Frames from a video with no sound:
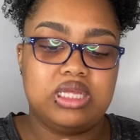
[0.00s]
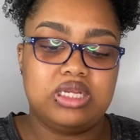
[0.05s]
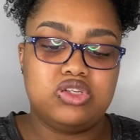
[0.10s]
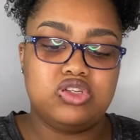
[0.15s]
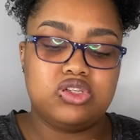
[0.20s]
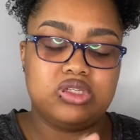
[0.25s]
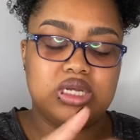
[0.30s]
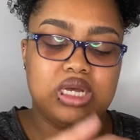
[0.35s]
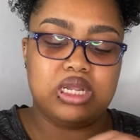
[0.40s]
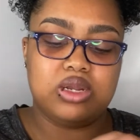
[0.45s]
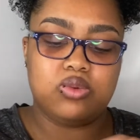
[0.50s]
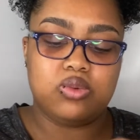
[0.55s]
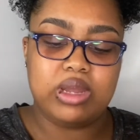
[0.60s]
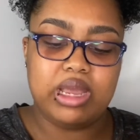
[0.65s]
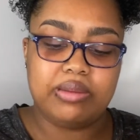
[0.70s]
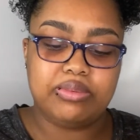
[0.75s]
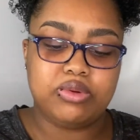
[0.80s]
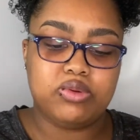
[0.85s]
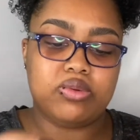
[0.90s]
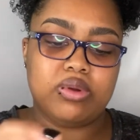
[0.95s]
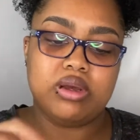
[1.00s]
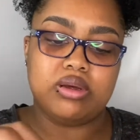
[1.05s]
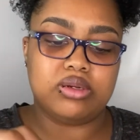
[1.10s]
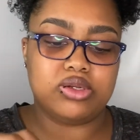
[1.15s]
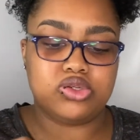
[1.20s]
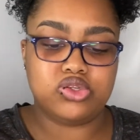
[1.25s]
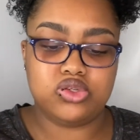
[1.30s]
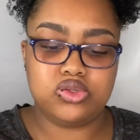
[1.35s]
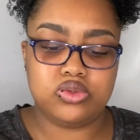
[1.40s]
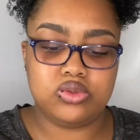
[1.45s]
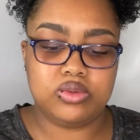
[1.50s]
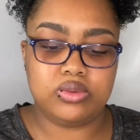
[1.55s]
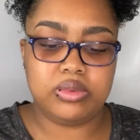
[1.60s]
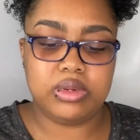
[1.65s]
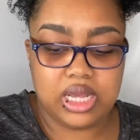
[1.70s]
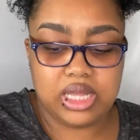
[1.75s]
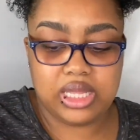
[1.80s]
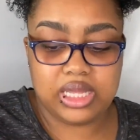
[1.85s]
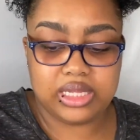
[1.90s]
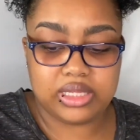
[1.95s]
just kind of wrapped around a tube. I
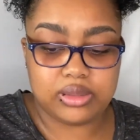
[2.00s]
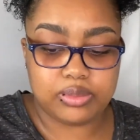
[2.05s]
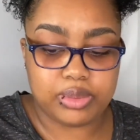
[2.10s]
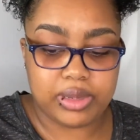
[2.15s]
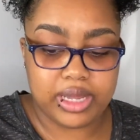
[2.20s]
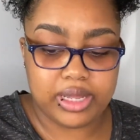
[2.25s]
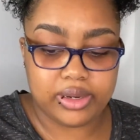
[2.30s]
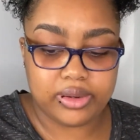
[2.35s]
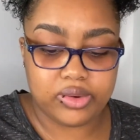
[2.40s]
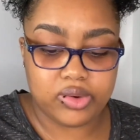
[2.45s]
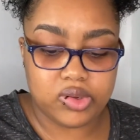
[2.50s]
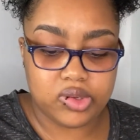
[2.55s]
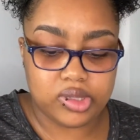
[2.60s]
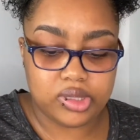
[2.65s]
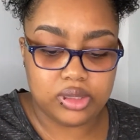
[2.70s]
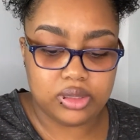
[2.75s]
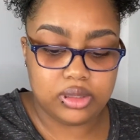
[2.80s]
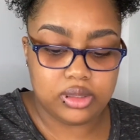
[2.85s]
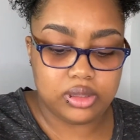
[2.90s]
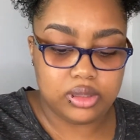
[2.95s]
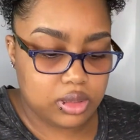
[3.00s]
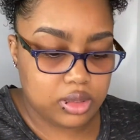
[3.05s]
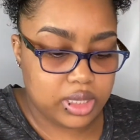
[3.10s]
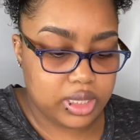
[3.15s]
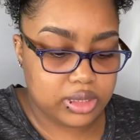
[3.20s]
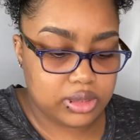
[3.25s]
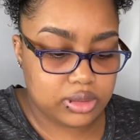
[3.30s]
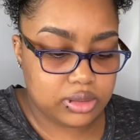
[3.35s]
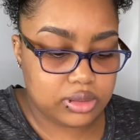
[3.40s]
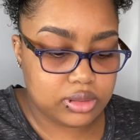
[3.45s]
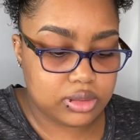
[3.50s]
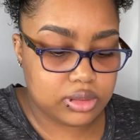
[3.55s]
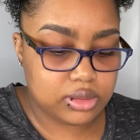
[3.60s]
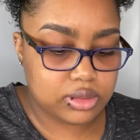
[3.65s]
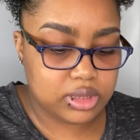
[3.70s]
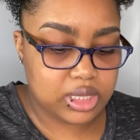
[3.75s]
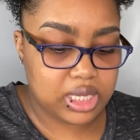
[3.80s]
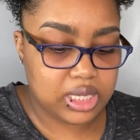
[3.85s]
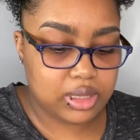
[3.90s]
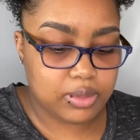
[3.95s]
like the pattern on it. Let's
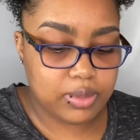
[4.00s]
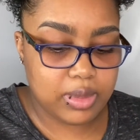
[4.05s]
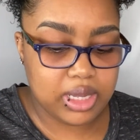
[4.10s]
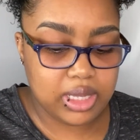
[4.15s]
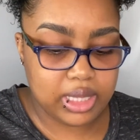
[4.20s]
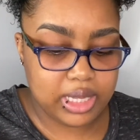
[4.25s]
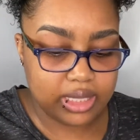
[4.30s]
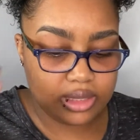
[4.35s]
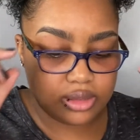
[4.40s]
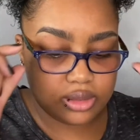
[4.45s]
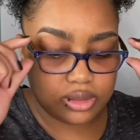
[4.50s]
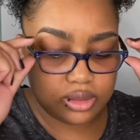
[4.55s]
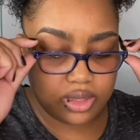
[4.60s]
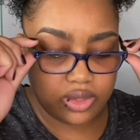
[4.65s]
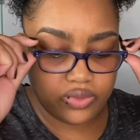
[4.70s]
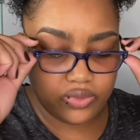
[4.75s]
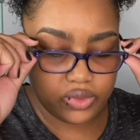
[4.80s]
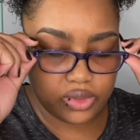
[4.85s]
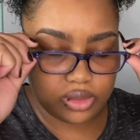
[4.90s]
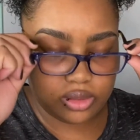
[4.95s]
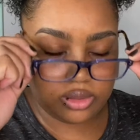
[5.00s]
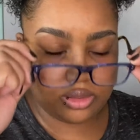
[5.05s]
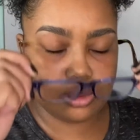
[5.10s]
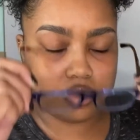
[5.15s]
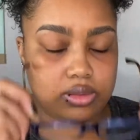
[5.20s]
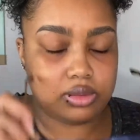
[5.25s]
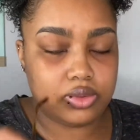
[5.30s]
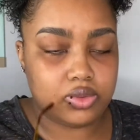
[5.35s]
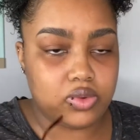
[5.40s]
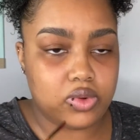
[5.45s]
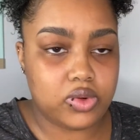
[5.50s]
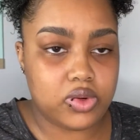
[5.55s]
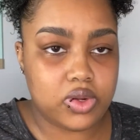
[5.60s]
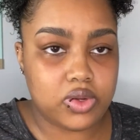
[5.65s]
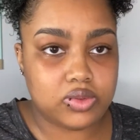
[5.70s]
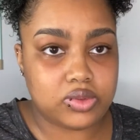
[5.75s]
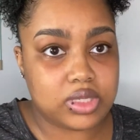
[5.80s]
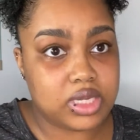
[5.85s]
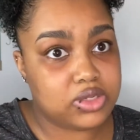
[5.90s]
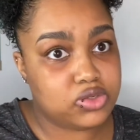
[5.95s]
take my glasses off because Lord
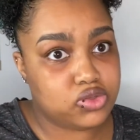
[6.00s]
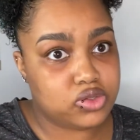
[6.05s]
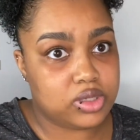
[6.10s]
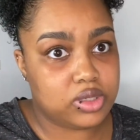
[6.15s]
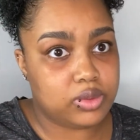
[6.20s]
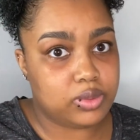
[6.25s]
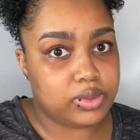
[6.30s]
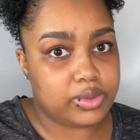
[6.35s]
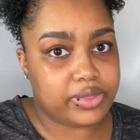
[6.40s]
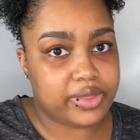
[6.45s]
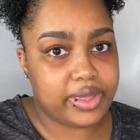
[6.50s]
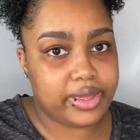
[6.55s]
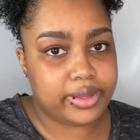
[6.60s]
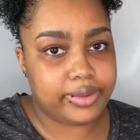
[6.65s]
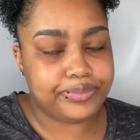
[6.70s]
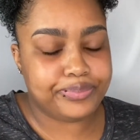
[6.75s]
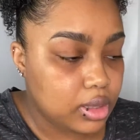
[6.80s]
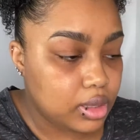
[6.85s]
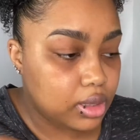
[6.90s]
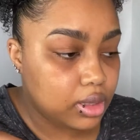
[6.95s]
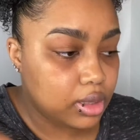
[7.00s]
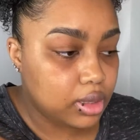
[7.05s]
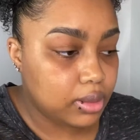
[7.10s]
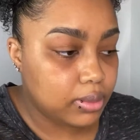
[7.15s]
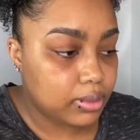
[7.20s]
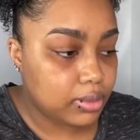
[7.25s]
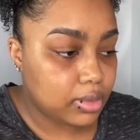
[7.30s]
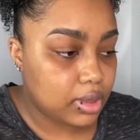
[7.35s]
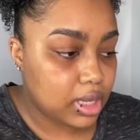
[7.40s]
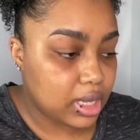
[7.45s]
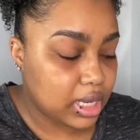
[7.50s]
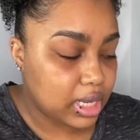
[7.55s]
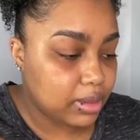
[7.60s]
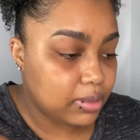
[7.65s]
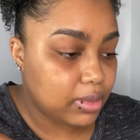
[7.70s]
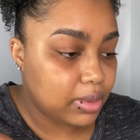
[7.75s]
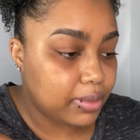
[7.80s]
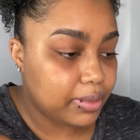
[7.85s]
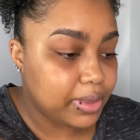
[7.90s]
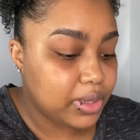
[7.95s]
knows I struggle with that. I got
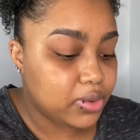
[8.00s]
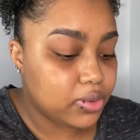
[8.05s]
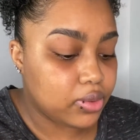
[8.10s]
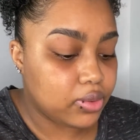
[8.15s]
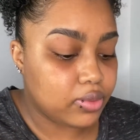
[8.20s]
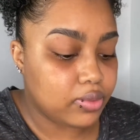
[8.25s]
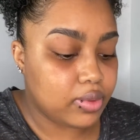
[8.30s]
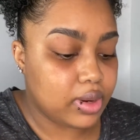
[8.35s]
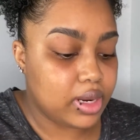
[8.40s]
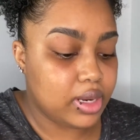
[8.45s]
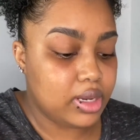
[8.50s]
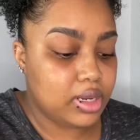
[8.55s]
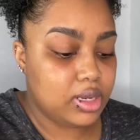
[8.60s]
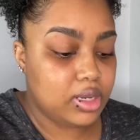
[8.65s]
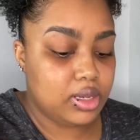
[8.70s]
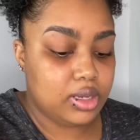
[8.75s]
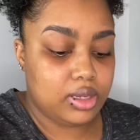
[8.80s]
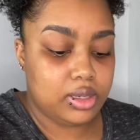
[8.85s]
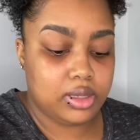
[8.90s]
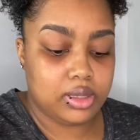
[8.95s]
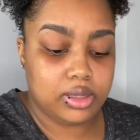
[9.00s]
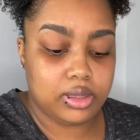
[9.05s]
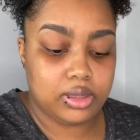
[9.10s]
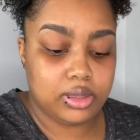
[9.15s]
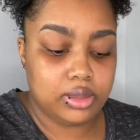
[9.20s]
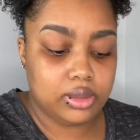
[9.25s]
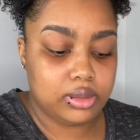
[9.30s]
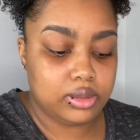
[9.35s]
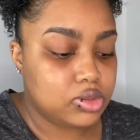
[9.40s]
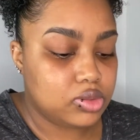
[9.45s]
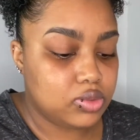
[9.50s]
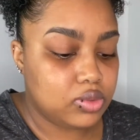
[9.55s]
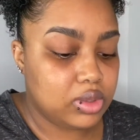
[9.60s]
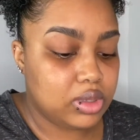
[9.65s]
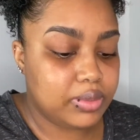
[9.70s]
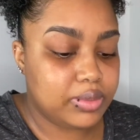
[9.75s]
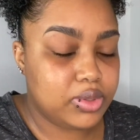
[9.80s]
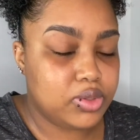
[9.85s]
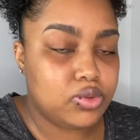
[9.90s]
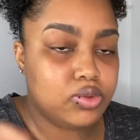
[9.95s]
my mirror right here. So what I'm
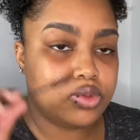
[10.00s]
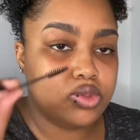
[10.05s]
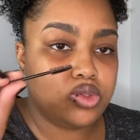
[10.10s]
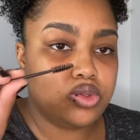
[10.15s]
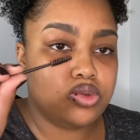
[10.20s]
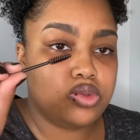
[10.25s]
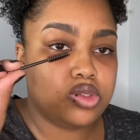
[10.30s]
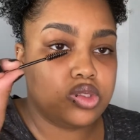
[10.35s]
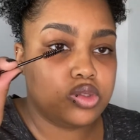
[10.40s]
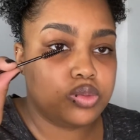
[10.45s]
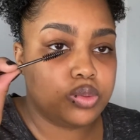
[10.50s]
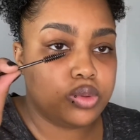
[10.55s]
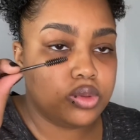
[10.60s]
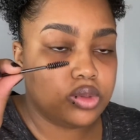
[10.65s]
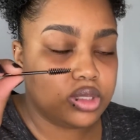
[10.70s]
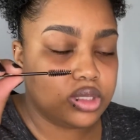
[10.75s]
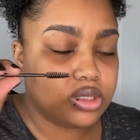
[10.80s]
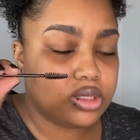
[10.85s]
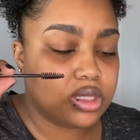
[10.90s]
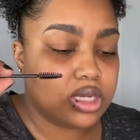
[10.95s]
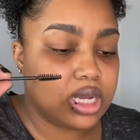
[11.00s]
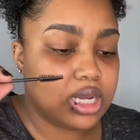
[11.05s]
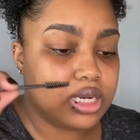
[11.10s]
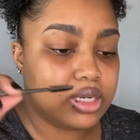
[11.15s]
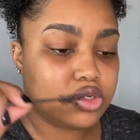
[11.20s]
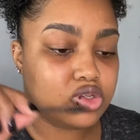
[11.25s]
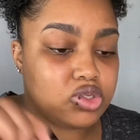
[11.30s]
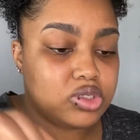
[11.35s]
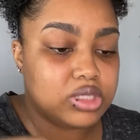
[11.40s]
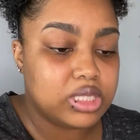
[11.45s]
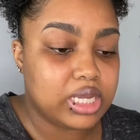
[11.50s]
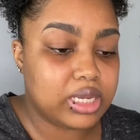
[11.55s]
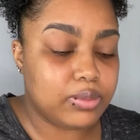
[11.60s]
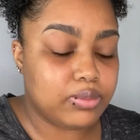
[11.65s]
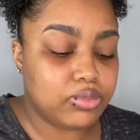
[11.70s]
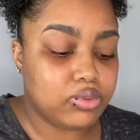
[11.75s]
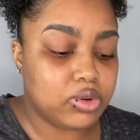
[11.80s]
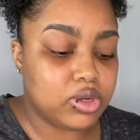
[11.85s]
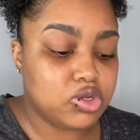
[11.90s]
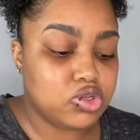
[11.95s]
gonna do is use a spoolie to kind of just like
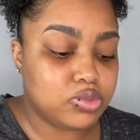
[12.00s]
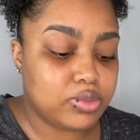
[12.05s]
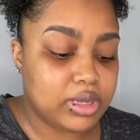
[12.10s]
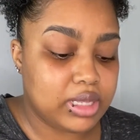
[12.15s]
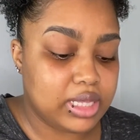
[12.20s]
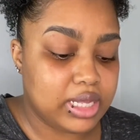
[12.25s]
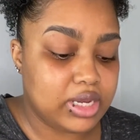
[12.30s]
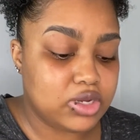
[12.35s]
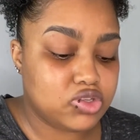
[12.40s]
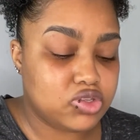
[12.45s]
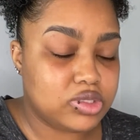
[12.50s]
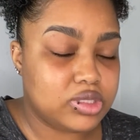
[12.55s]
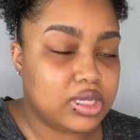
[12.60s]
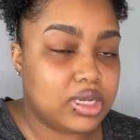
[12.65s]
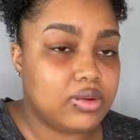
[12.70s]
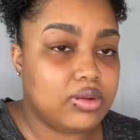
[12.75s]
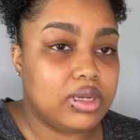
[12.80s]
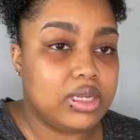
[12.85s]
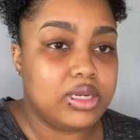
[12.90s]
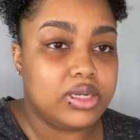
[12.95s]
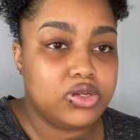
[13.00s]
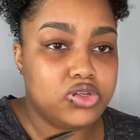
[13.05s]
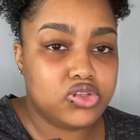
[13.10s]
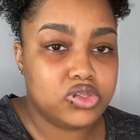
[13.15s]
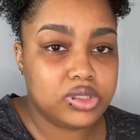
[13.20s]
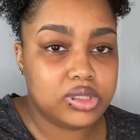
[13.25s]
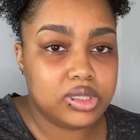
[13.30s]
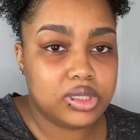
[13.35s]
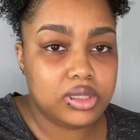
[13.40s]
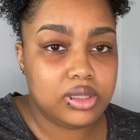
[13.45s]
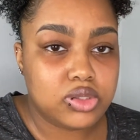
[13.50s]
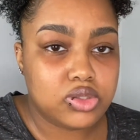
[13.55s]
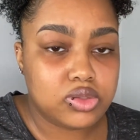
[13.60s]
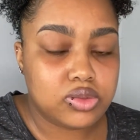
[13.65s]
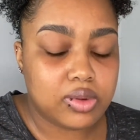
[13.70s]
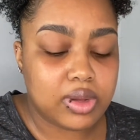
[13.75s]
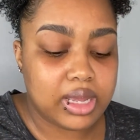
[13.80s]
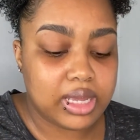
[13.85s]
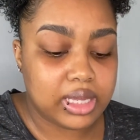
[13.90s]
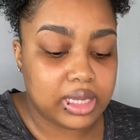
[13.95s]
brush my lashes out initially so
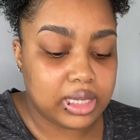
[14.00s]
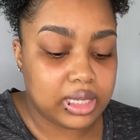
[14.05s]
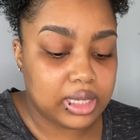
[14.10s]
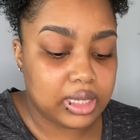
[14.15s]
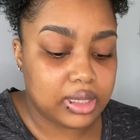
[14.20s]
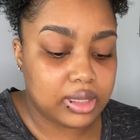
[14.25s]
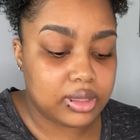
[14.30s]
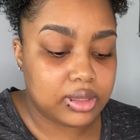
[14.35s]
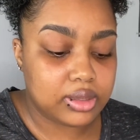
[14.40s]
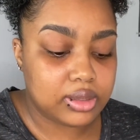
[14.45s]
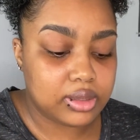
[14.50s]
I can get